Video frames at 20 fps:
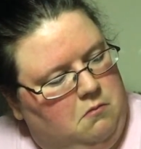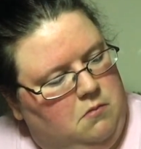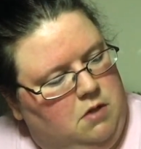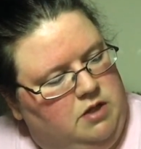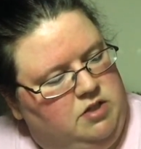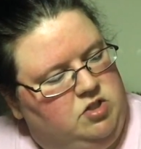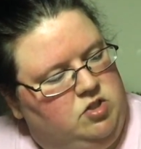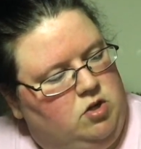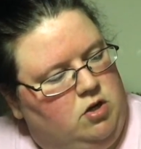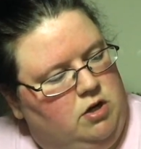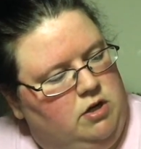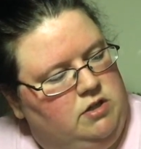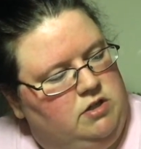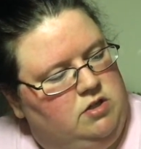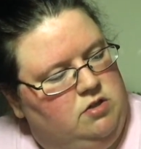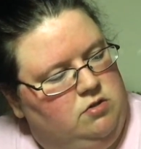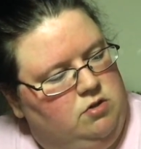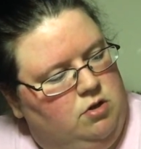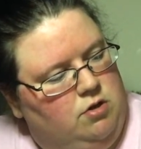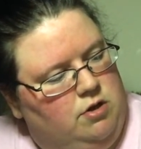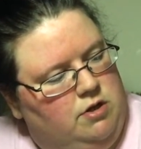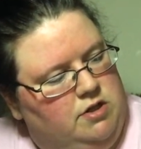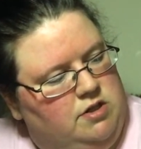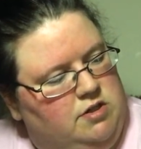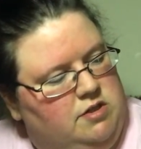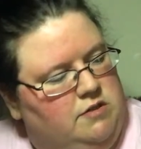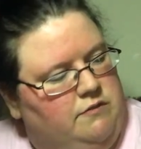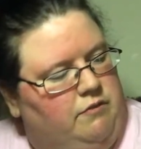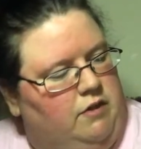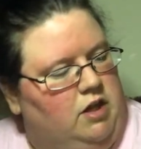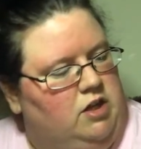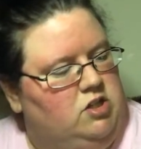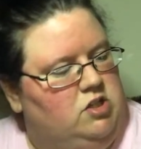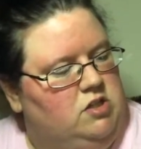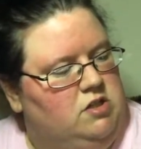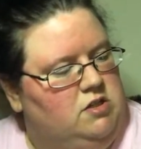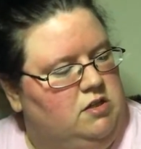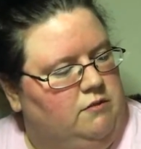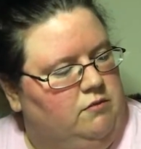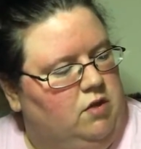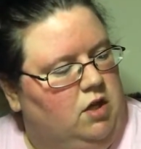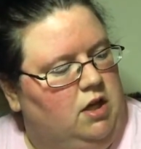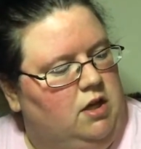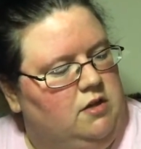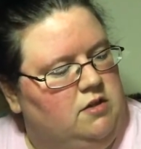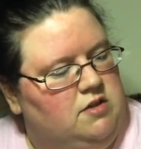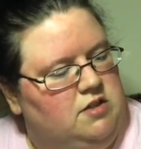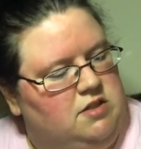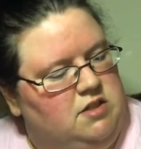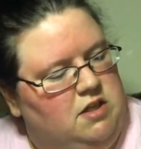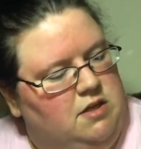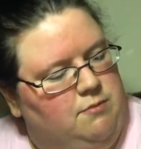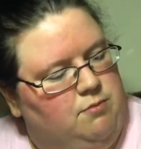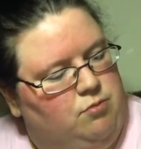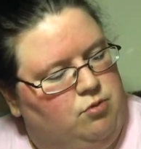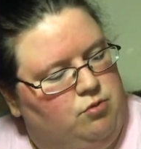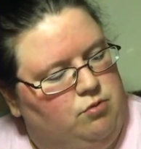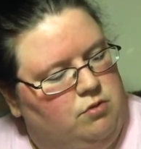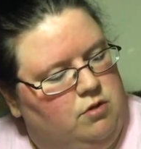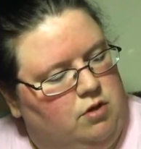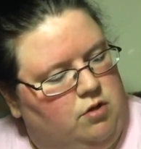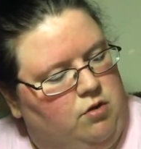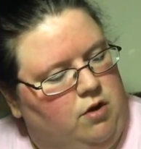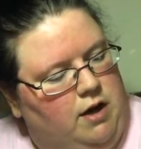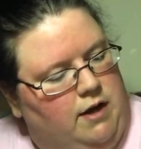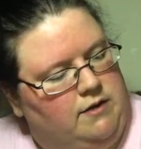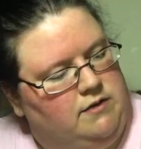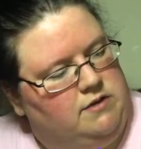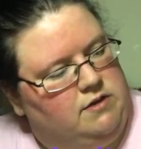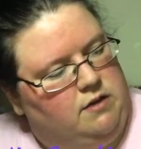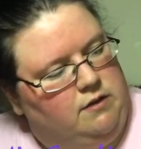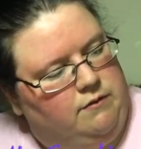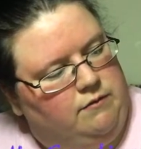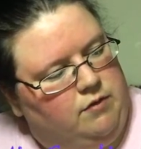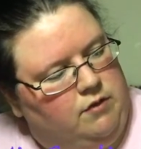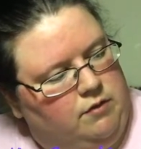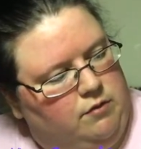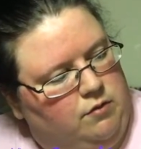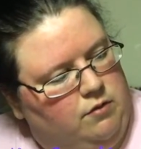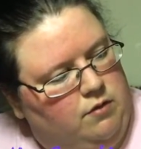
notice the flashes of light seep through the cracks of